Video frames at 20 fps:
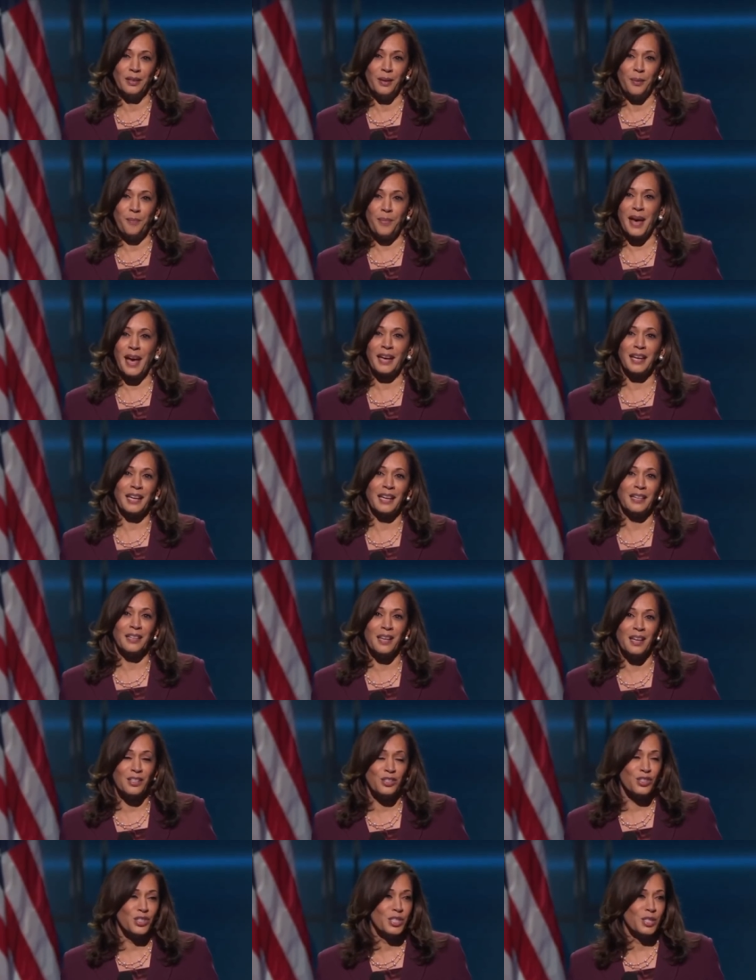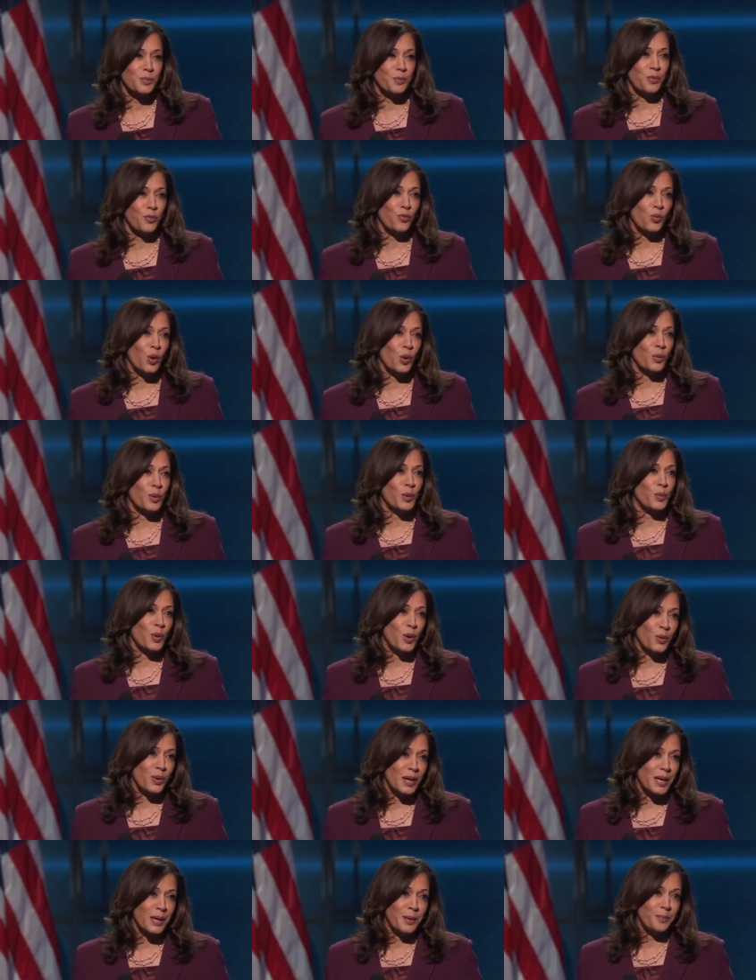packing lunches before we woke
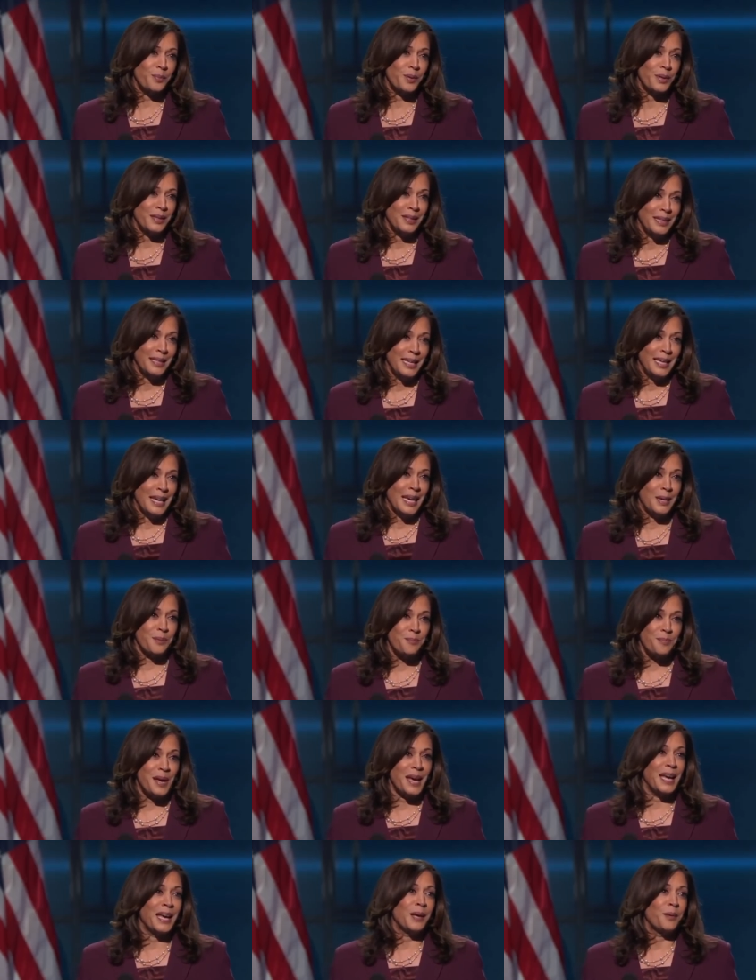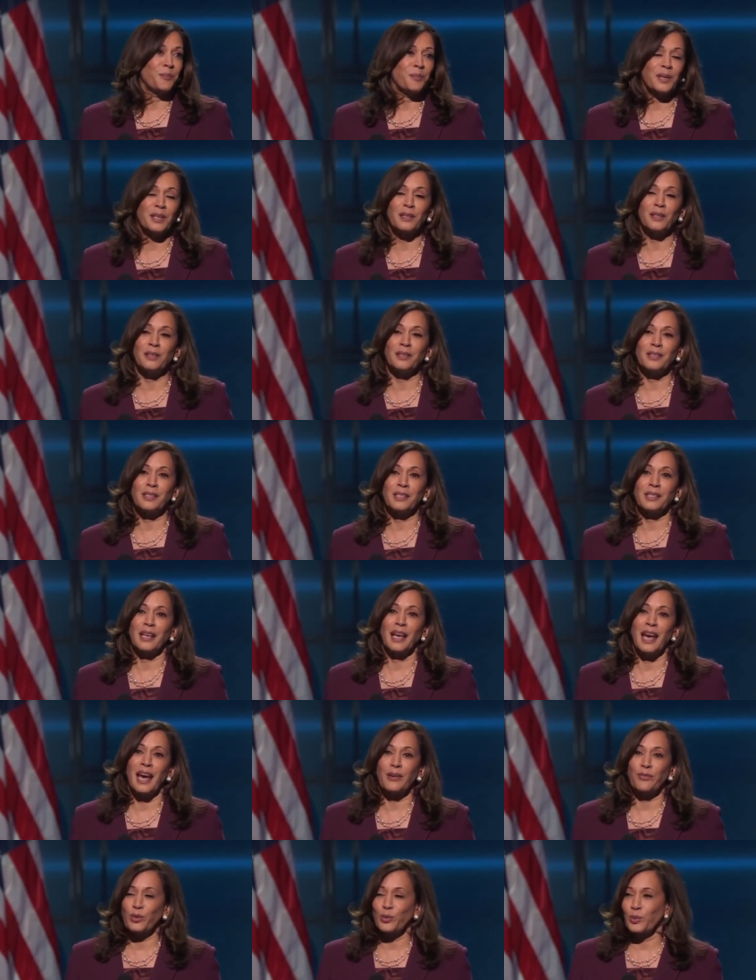up, and paying bills
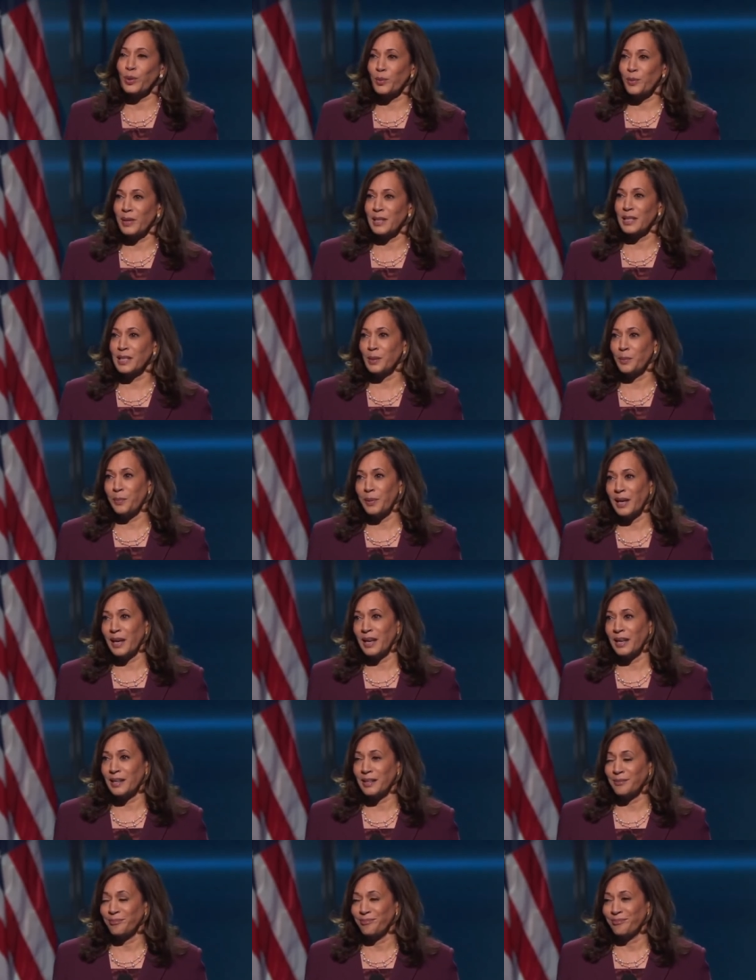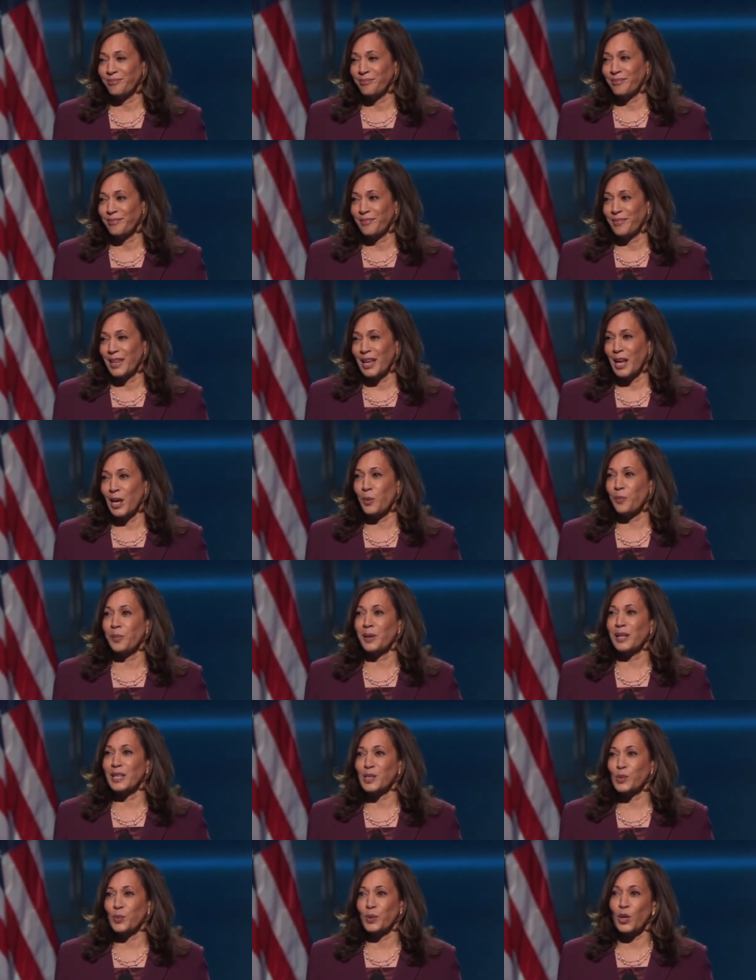after we went to bed, helping
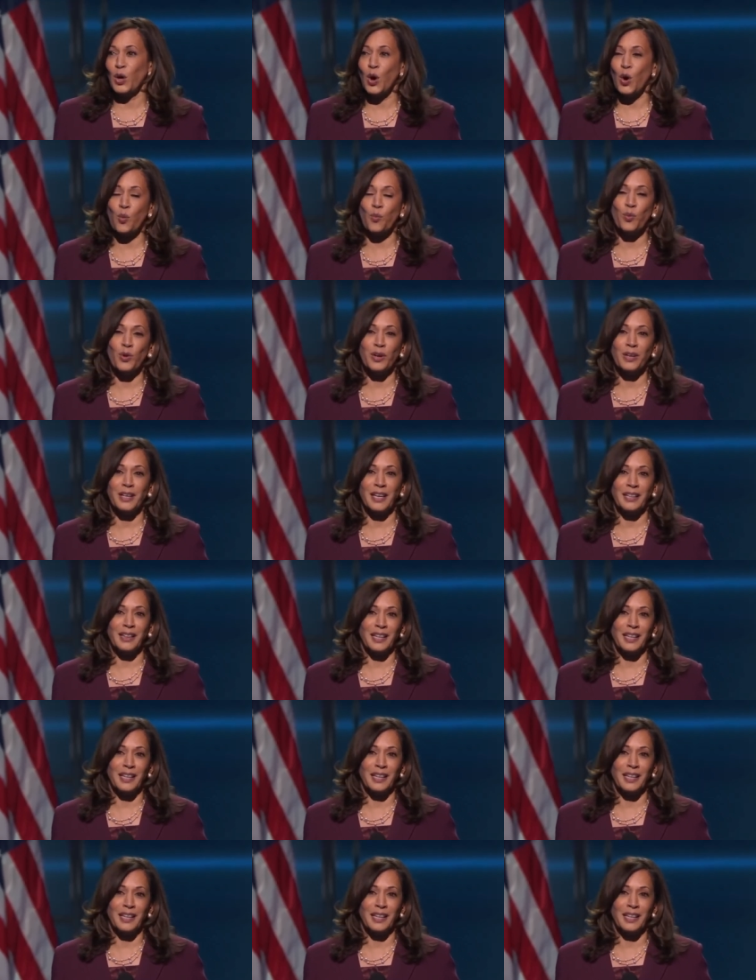us with homework at the